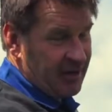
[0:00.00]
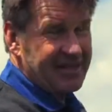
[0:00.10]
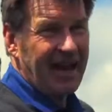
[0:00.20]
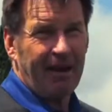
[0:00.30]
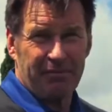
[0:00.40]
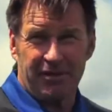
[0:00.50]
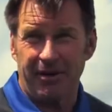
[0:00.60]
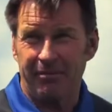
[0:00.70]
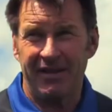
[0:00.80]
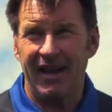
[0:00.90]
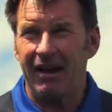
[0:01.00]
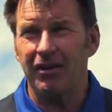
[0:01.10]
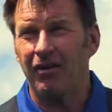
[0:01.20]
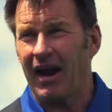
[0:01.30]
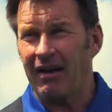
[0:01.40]
adapt to it. But now
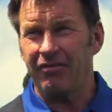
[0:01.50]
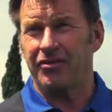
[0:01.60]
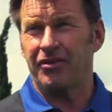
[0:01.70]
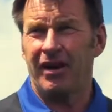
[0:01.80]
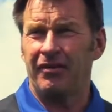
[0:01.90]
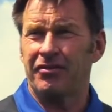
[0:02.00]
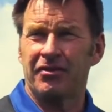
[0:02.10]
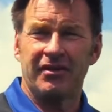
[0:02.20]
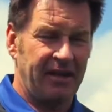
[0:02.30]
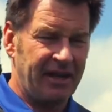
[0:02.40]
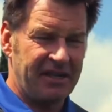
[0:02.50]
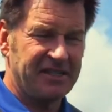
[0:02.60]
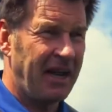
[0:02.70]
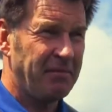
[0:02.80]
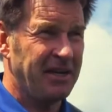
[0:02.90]
you don't have to. You don't have to
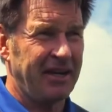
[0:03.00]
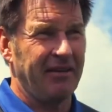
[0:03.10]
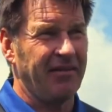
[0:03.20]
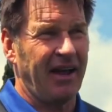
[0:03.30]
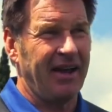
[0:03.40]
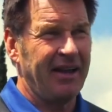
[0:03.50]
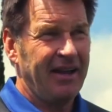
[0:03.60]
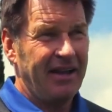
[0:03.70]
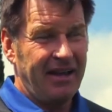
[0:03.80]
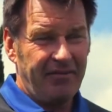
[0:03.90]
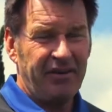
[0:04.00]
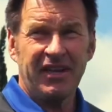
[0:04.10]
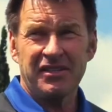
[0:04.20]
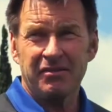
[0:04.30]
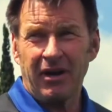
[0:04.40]
accept any of that. If it
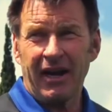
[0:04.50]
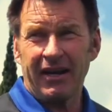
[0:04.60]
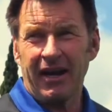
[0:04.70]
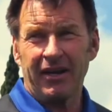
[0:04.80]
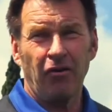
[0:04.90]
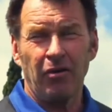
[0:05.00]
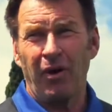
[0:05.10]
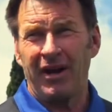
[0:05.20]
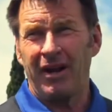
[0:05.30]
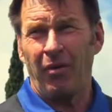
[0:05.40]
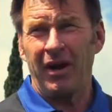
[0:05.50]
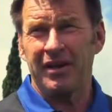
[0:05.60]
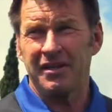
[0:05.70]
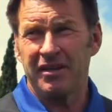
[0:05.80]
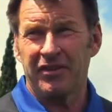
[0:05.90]
doesn't, I call them one-hit
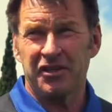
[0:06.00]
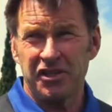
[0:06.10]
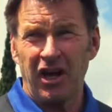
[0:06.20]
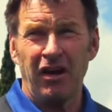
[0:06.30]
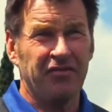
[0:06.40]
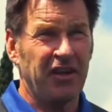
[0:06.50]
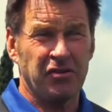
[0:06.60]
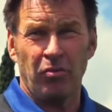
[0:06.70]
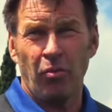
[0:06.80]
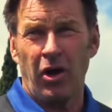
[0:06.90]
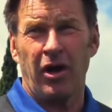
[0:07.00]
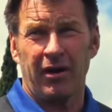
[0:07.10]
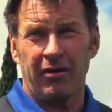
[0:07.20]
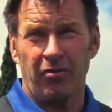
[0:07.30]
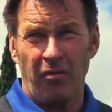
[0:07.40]
wonders. If a shaft doesn't work
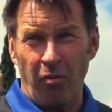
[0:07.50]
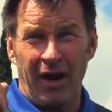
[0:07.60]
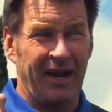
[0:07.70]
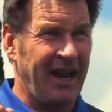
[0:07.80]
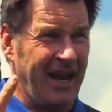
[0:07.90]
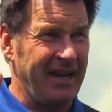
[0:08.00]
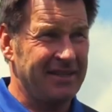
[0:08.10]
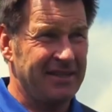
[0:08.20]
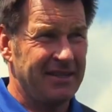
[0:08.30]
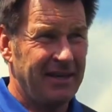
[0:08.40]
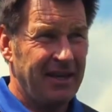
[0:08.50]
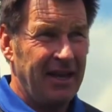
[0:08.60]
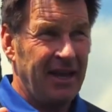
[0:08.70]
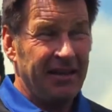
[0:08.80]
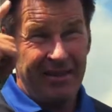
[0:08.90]
with one hit,
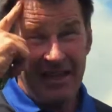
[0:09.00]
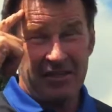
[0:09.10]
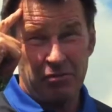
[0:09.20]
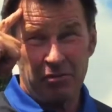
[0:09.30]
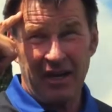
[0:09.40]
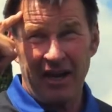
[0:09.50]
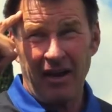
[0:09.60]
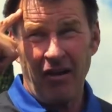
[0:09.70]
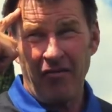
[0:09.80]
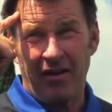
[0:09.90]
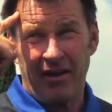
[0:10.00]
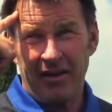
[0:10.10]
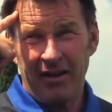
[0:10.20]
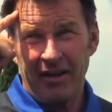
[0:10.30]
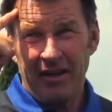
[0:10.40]
this will take over.
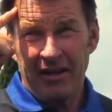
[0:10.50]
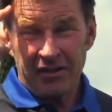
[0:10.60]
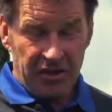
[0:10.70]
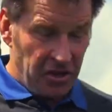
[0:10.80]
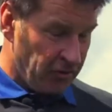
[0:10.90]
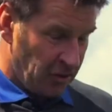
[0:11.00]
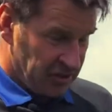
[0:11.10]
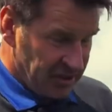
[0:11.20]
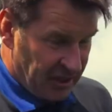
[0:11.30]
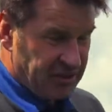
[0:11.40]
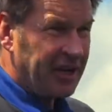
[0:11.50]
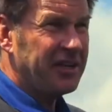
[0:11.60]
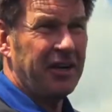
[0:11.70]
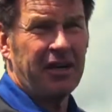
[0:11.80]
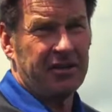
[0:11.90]
So you've got to, so
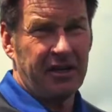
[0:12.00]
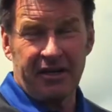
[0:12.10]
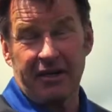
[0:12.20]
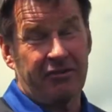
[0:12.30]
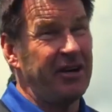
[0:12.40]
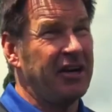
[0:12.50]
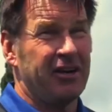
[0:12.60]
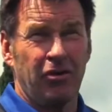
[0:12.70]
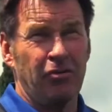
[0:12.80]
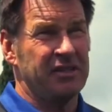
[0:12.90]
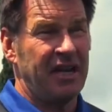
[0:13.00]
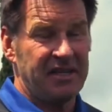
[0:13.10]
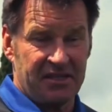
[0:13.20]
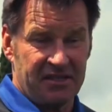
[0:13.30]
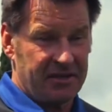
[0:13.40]
a really cool
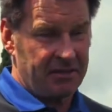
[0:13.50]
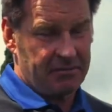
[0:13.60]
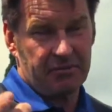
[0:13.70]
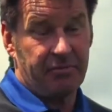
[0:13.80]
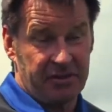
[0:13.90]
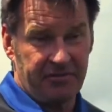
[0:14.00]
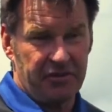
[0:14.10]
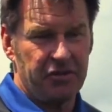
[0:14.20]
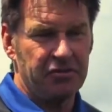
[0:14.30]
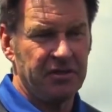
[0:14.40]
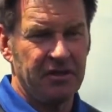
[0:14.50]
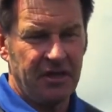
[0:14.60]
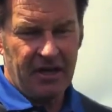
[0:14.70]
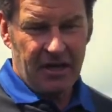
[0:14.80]
test is to, especially if you're choosing